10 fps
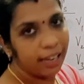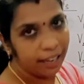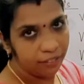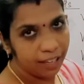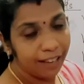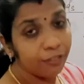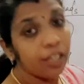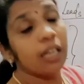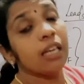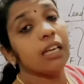AVF.
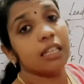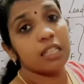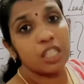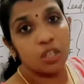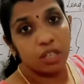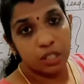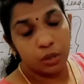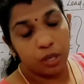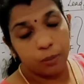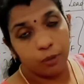It is known as
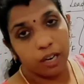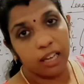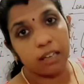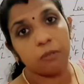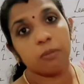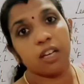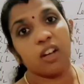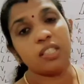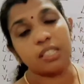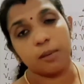unipolar
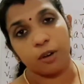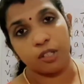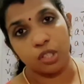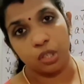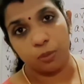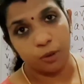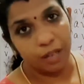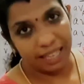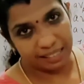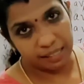because the positive pole
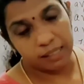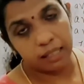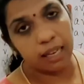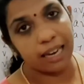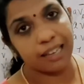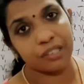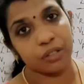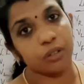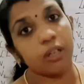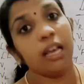exists in the
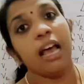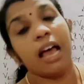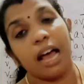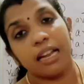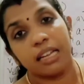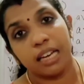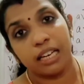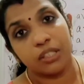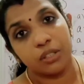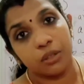electrode and the
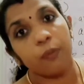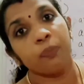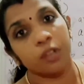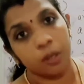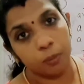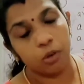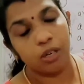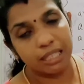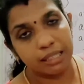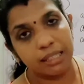negative pole
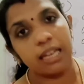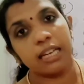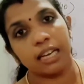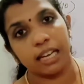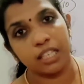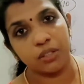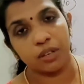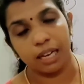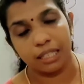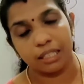is the negative
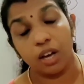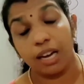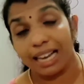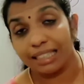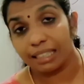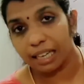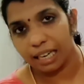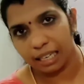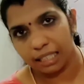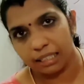energy or electrical
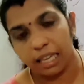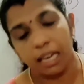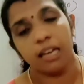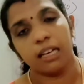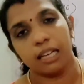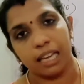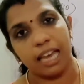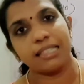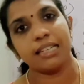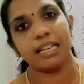energy
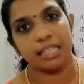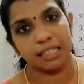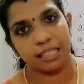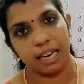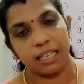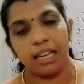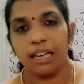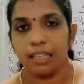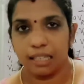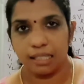created inside the
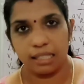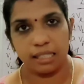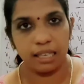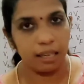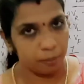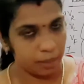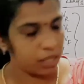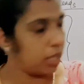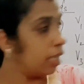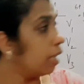ECG
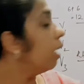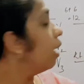machine.